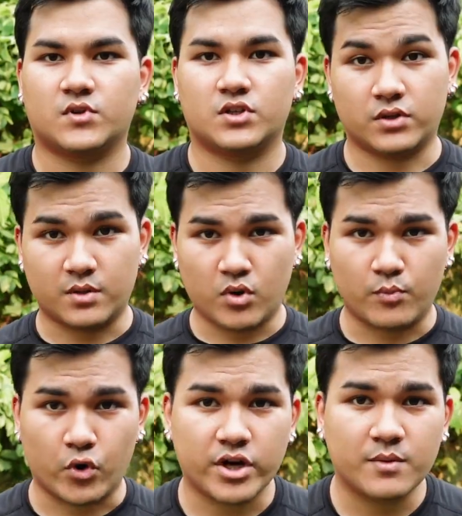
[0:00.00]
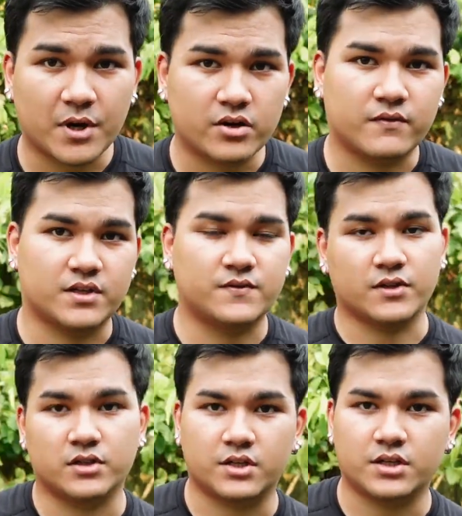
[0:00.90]
So the more boring part of this
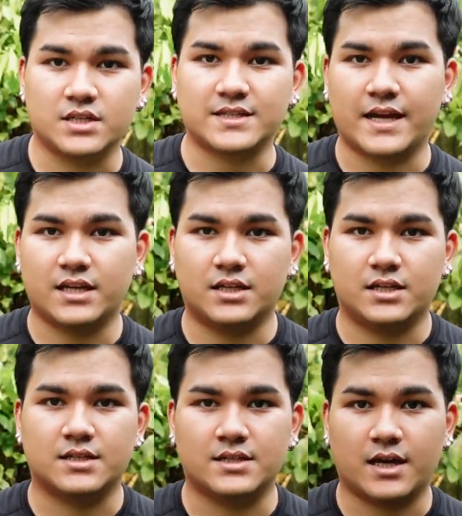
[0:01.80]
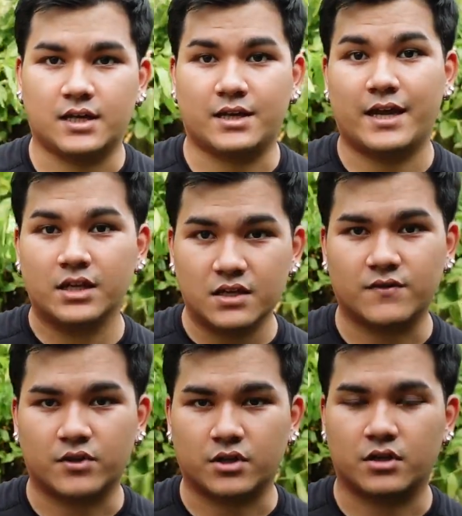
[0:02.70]
filter is that it is an ND
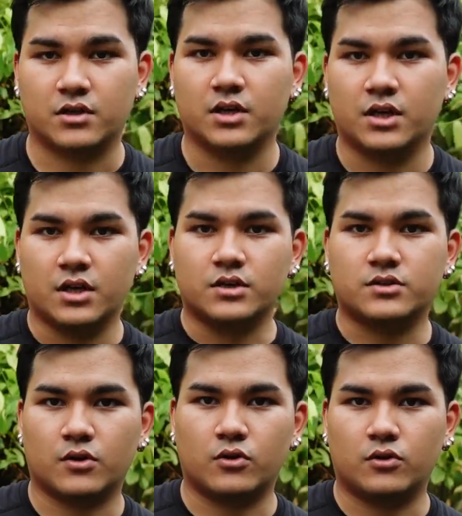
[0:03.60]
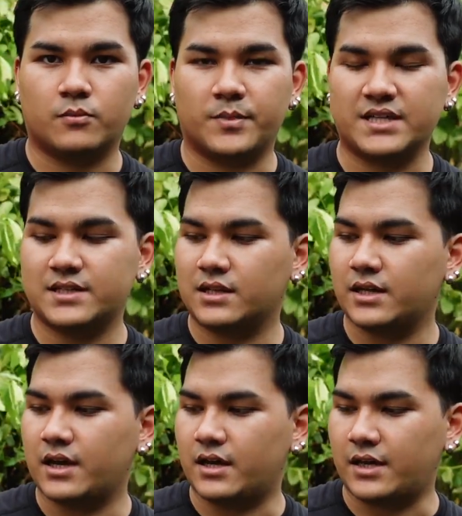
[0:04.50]
filter. So
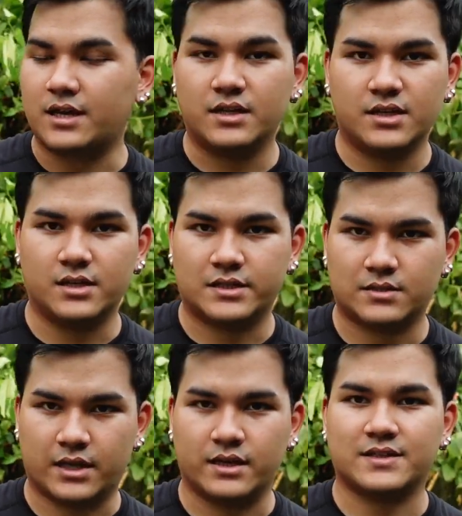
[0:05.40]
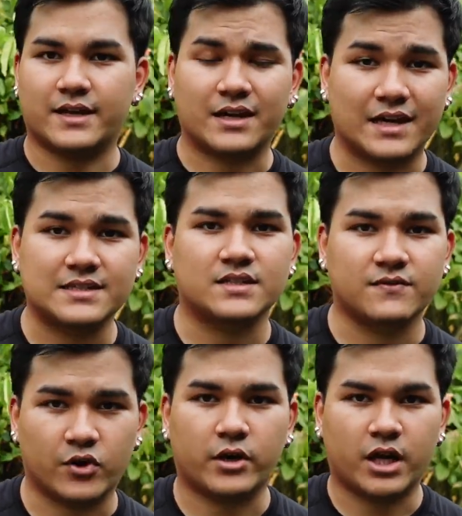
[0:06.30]
basically an ND is like sunglasses
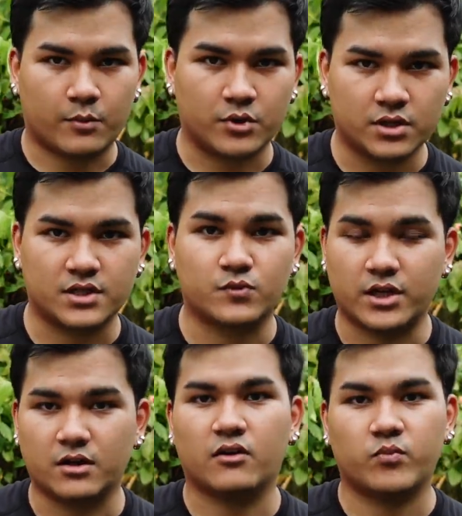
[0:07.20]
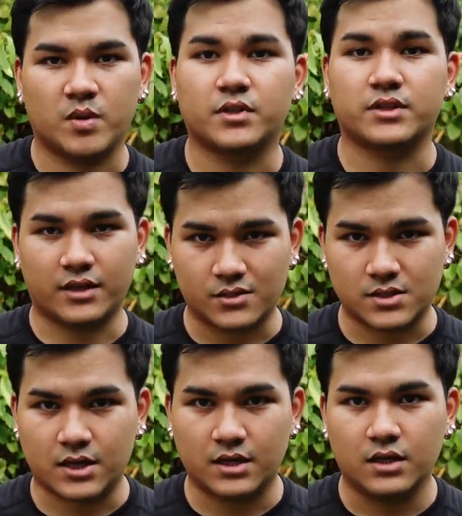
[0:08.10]
for your camera, is what a lot of people tend to
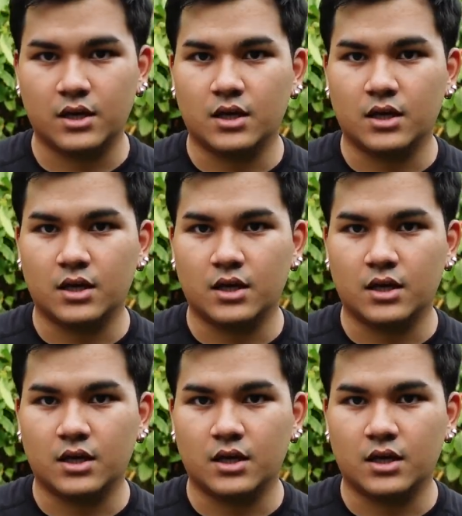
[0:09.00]
say.